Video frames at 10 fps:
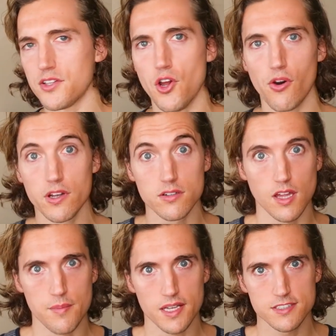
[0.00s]
Know your
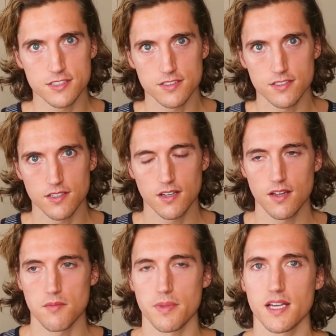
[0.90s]
limits,
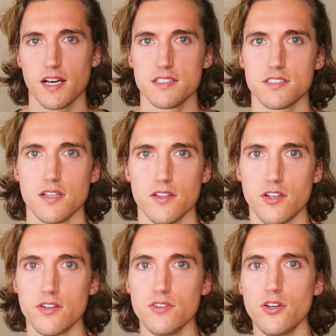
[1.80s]
because
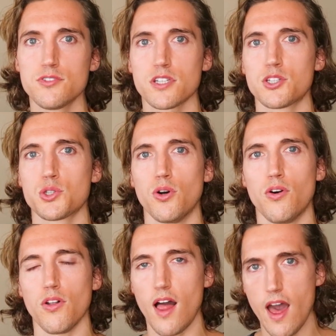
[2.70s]
you lose
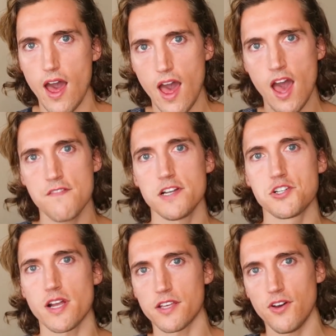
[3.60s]
control every
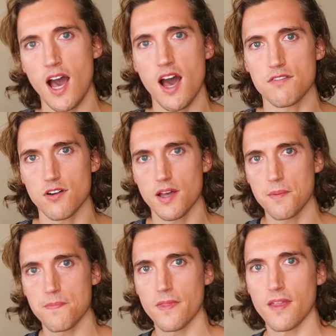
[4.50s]
drink you have,
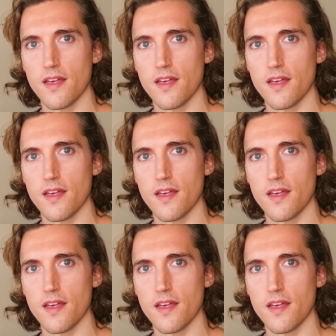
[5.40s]
right?